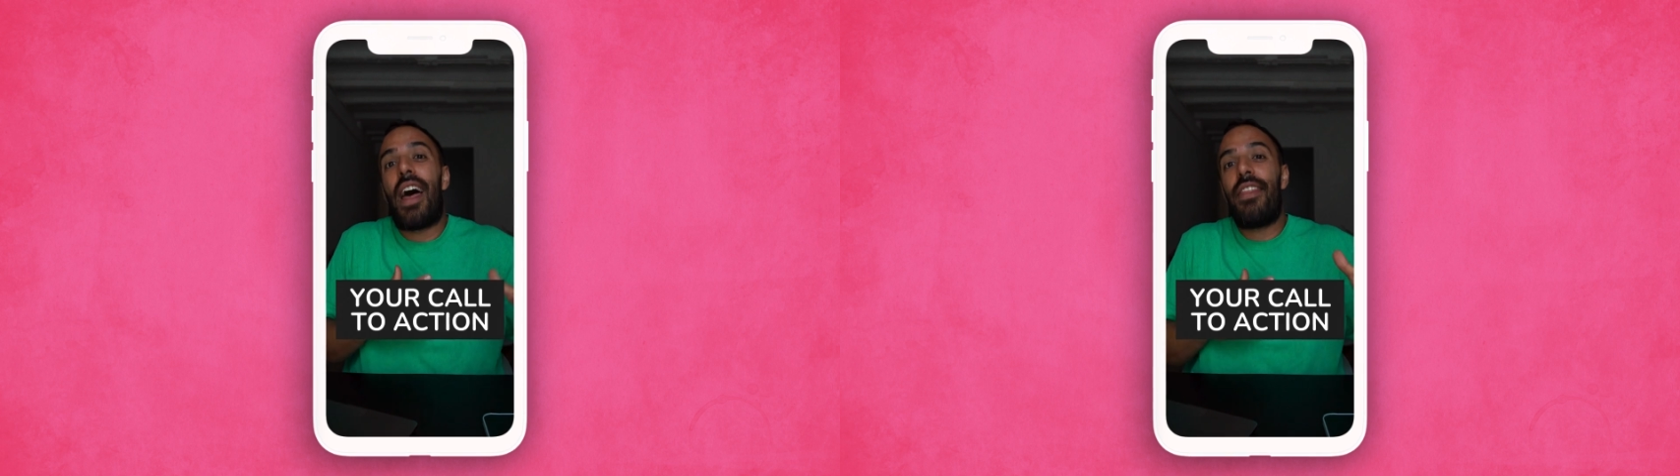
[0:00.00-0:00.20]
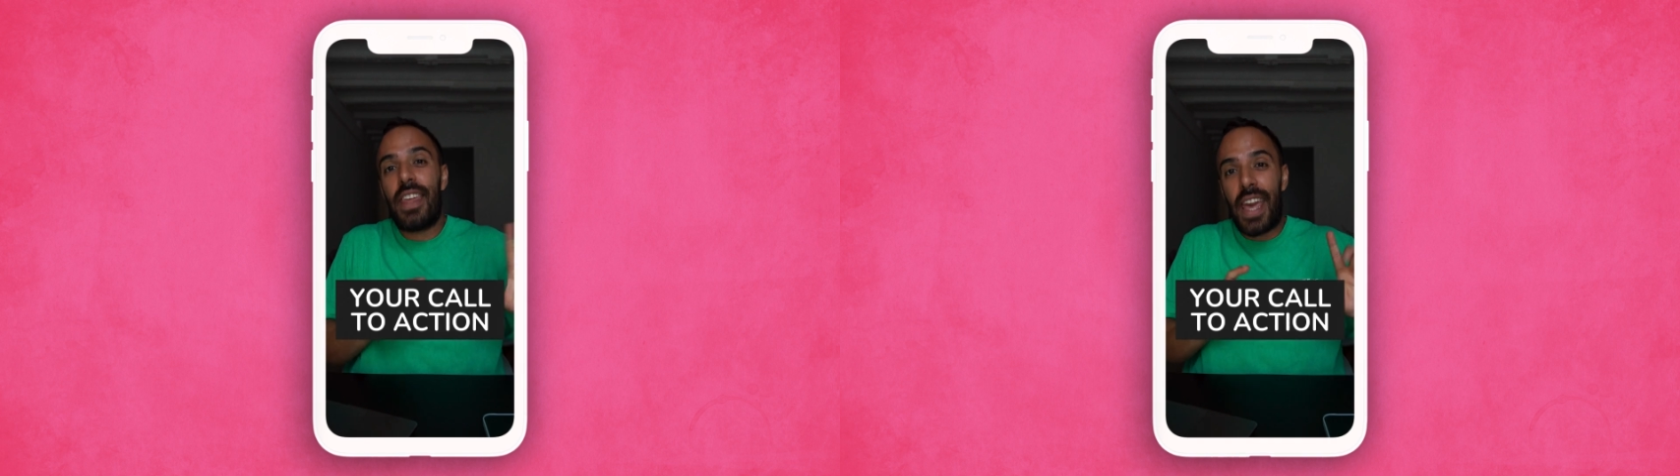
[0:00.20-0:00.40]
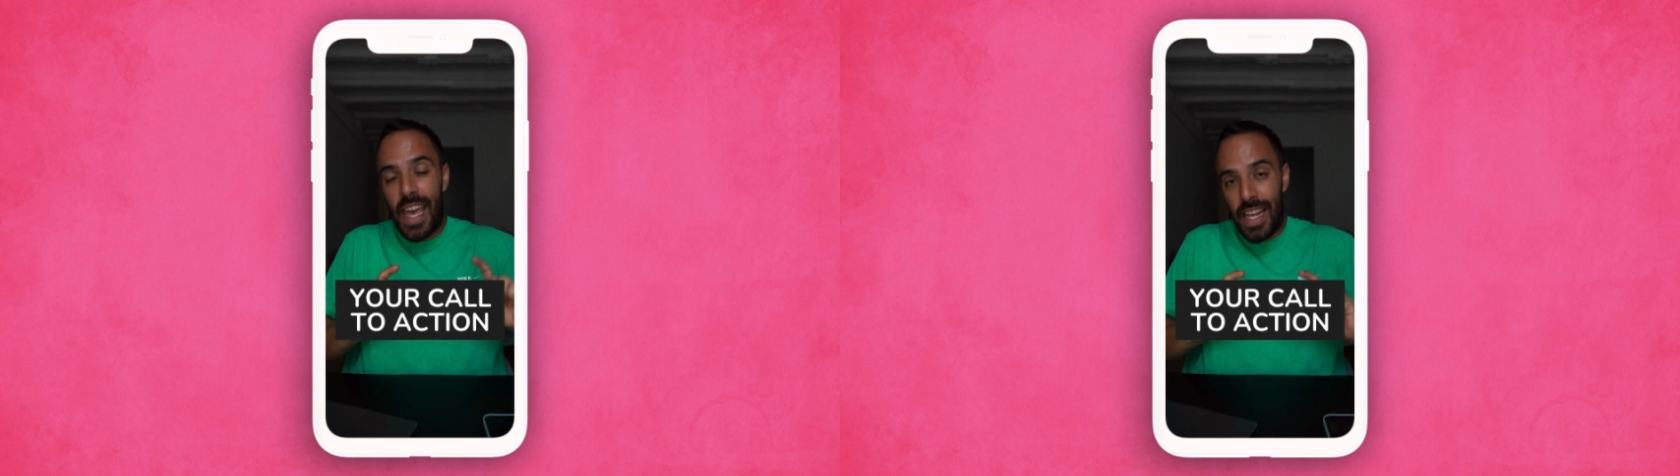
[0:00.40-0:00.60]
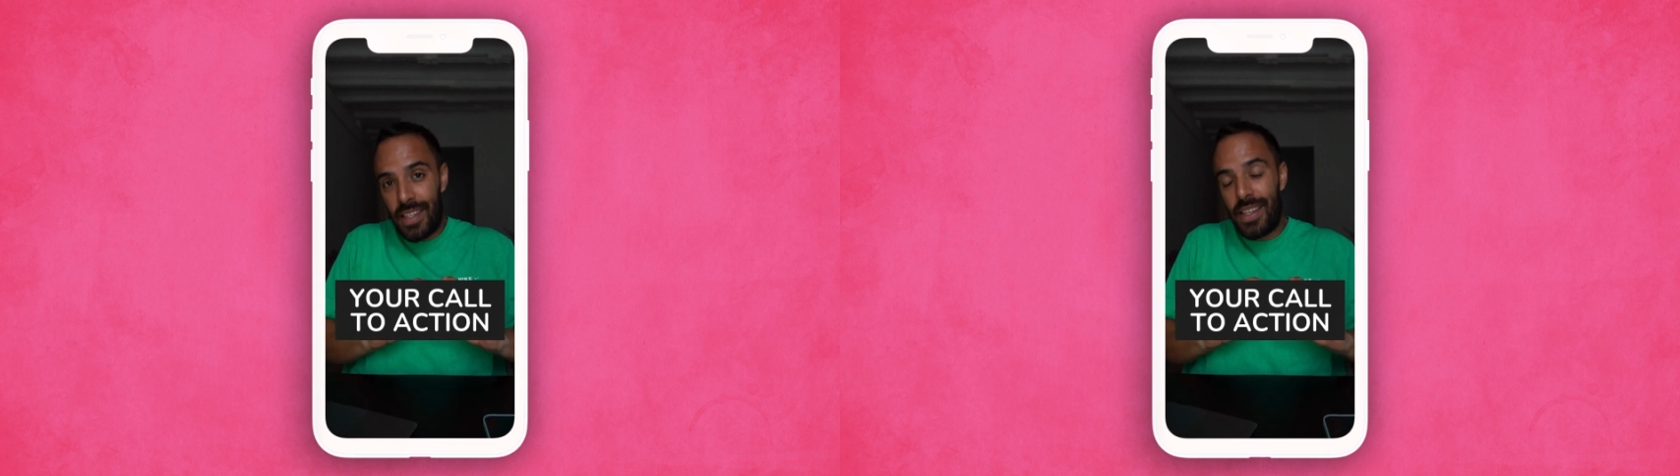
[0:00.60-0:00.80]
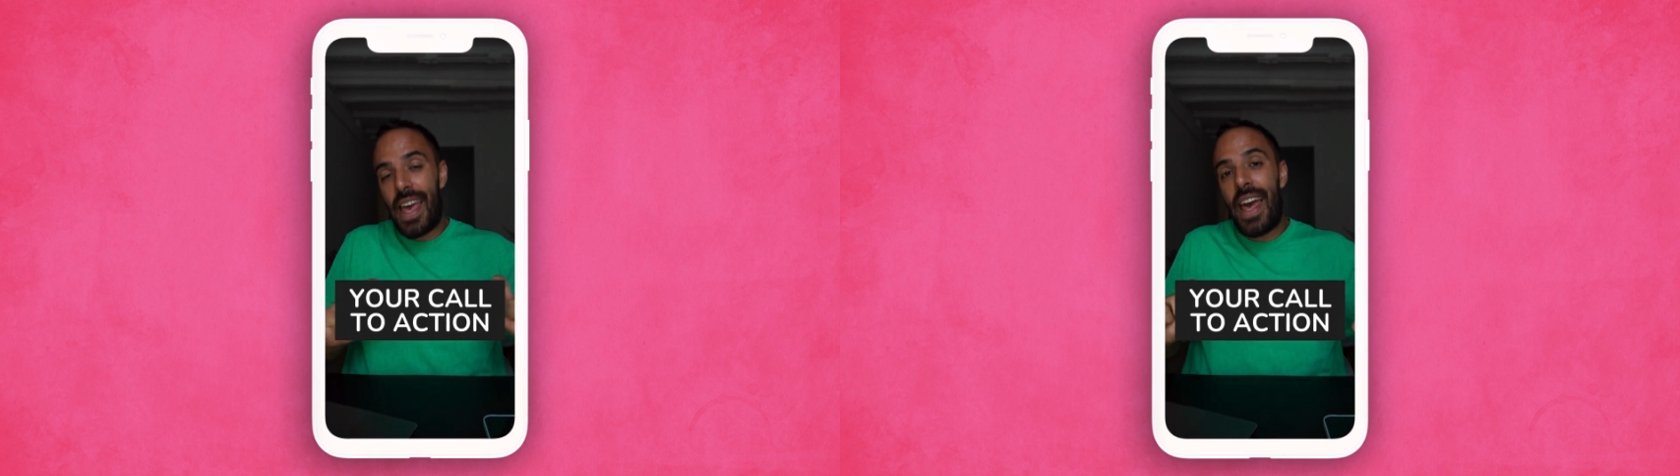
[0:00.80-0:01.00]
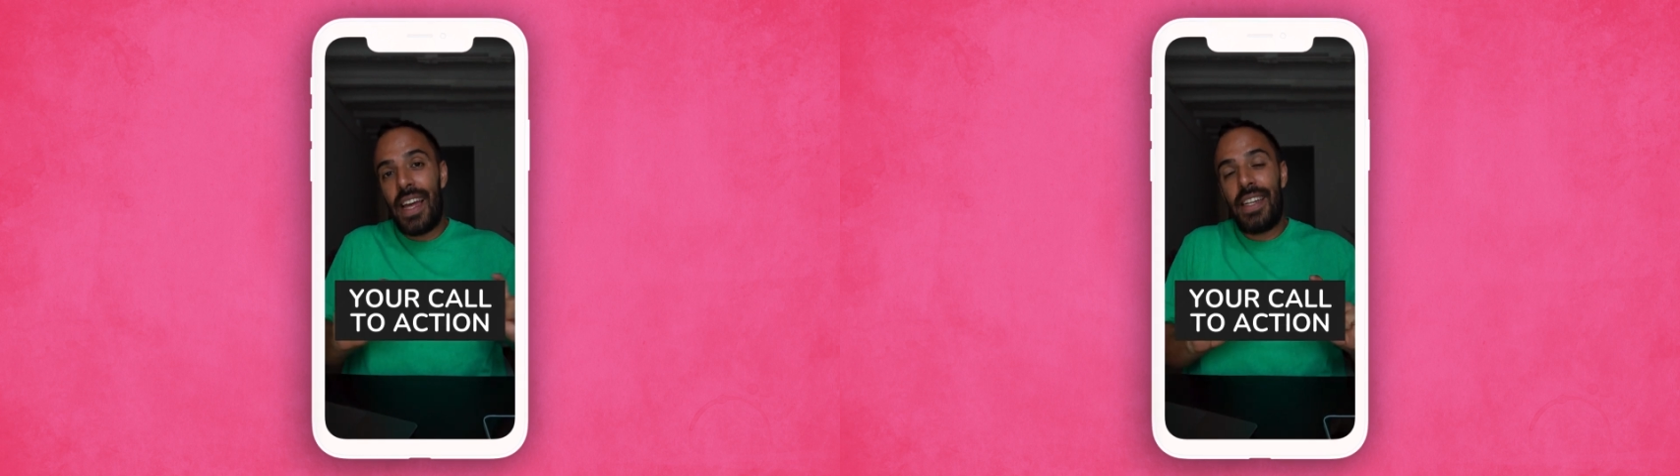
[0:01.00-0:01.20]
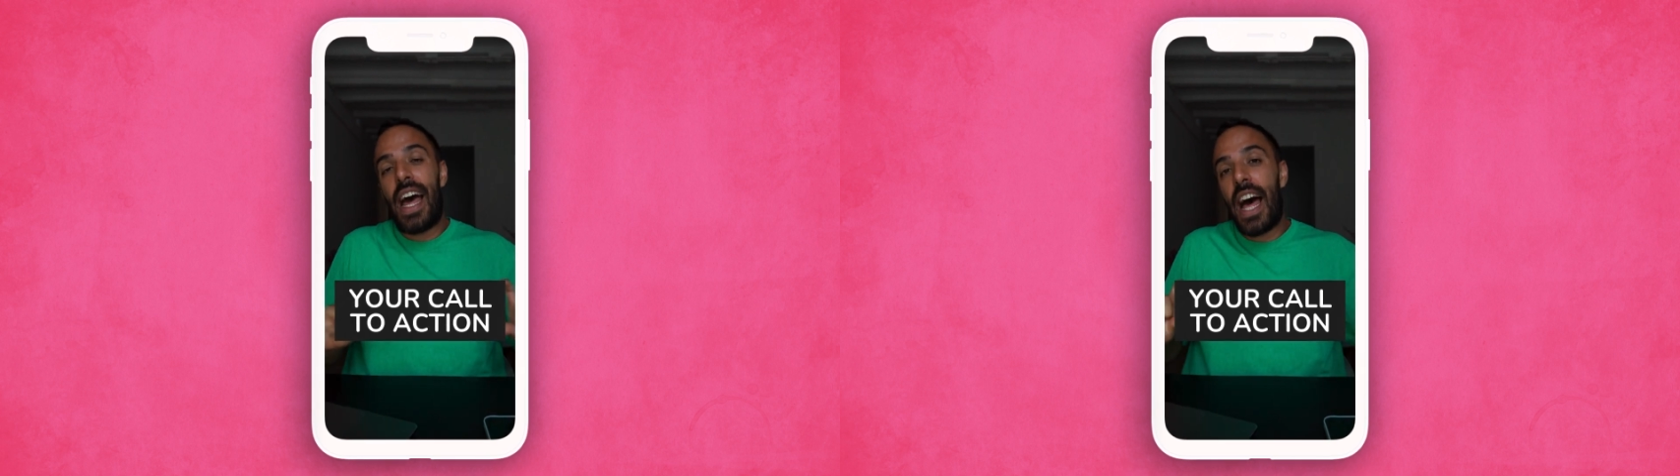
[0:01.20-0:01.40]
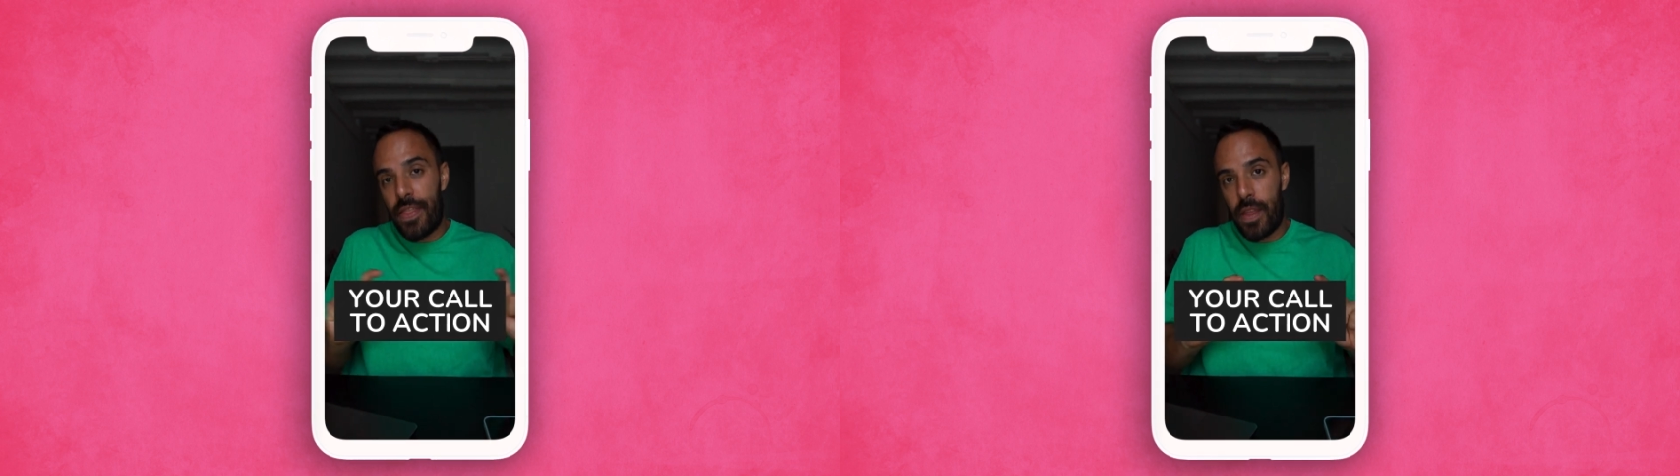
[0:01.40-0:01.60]
at the end and
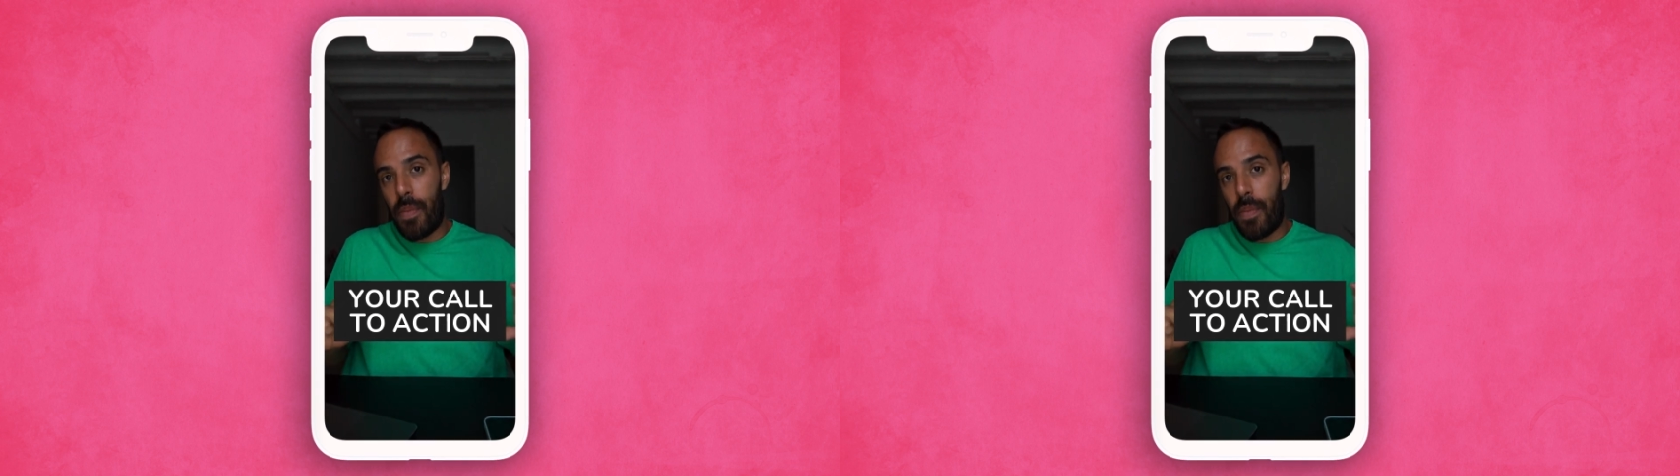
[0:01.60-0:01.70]
at the